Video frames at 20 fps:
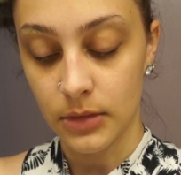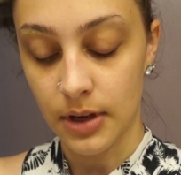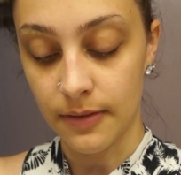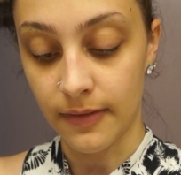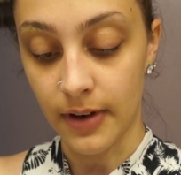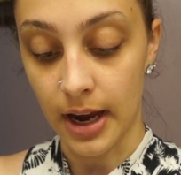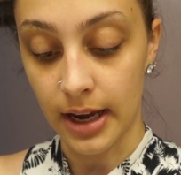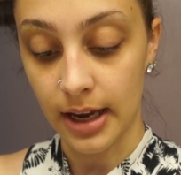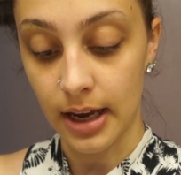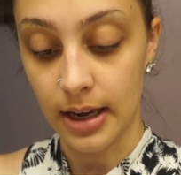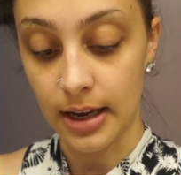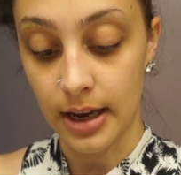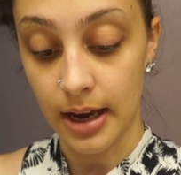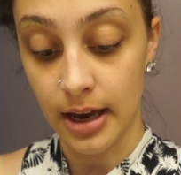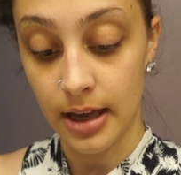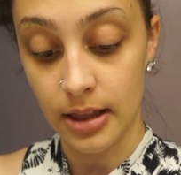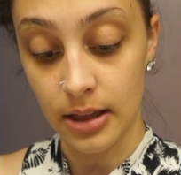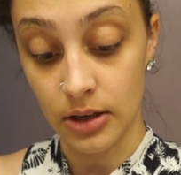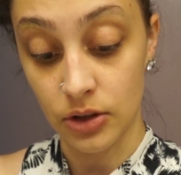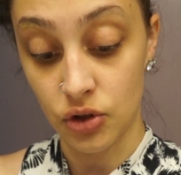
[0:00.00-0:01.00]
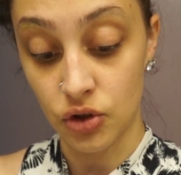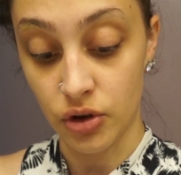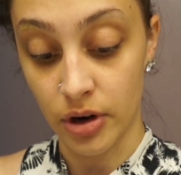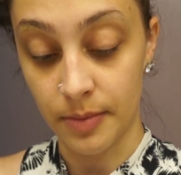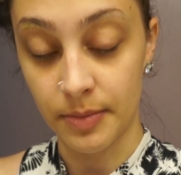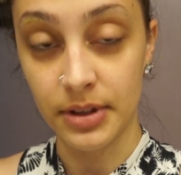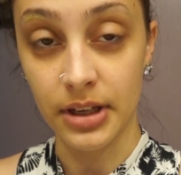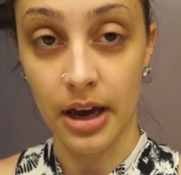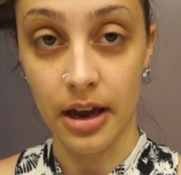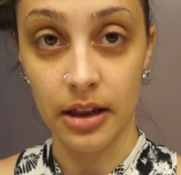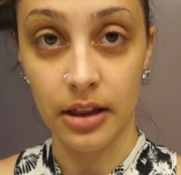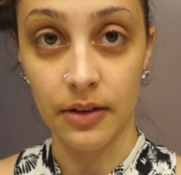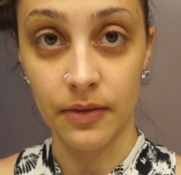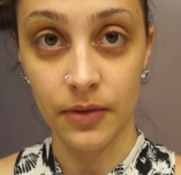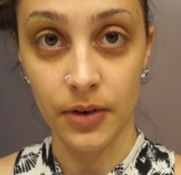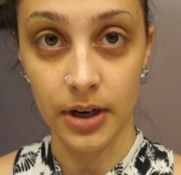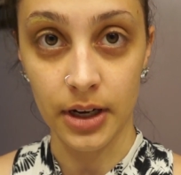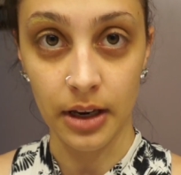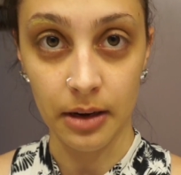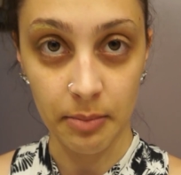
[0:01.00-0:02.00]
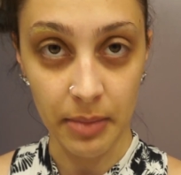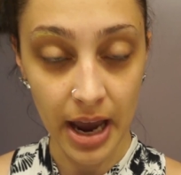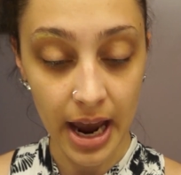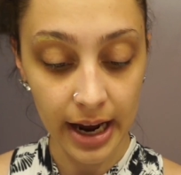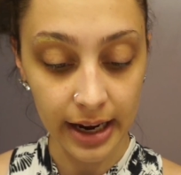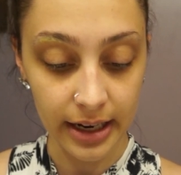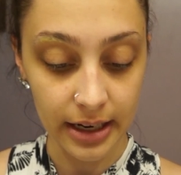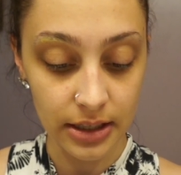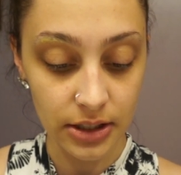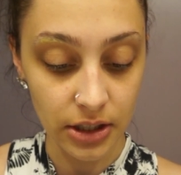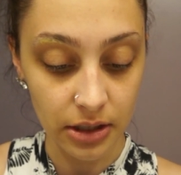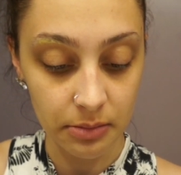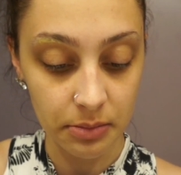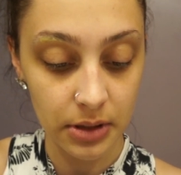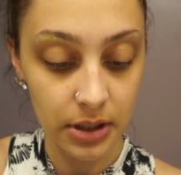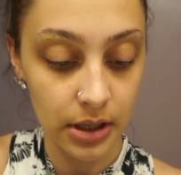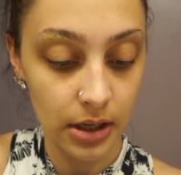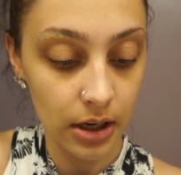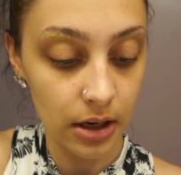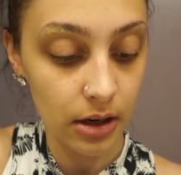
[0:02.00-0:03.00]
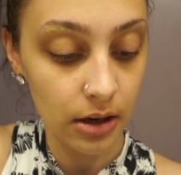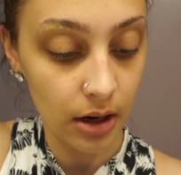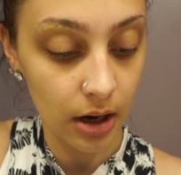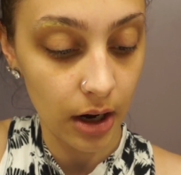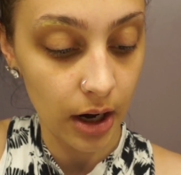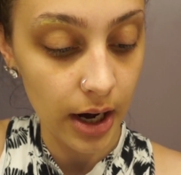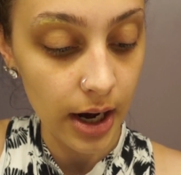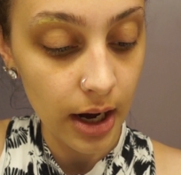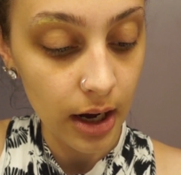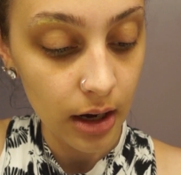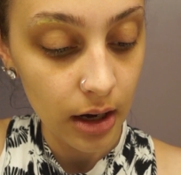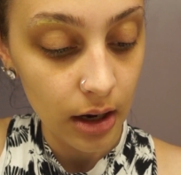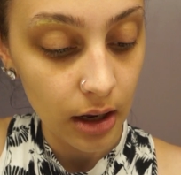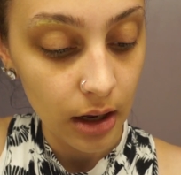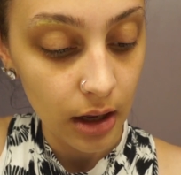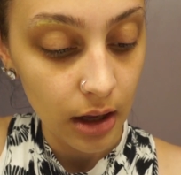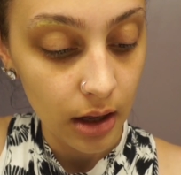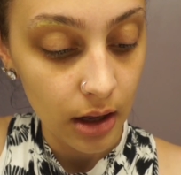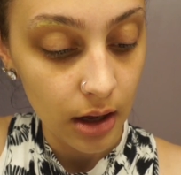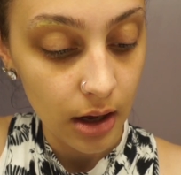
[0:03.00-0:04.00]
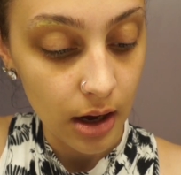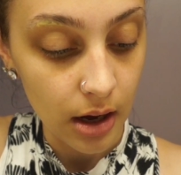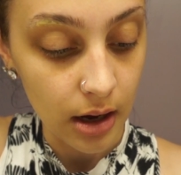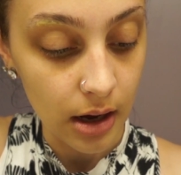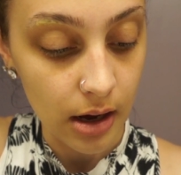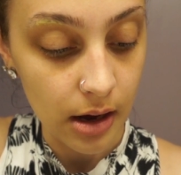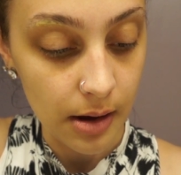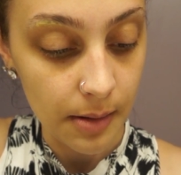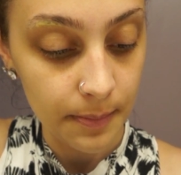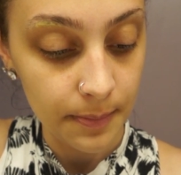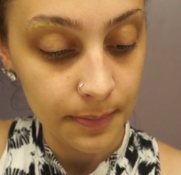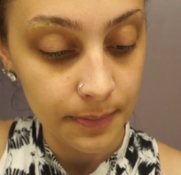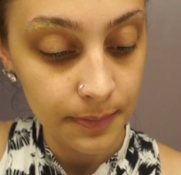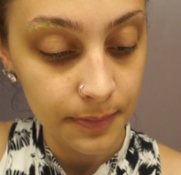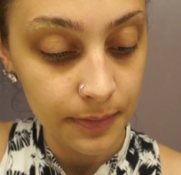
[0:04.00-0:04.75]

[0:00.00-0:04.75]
If I can get the strips out of the freaking package, that'd be great. And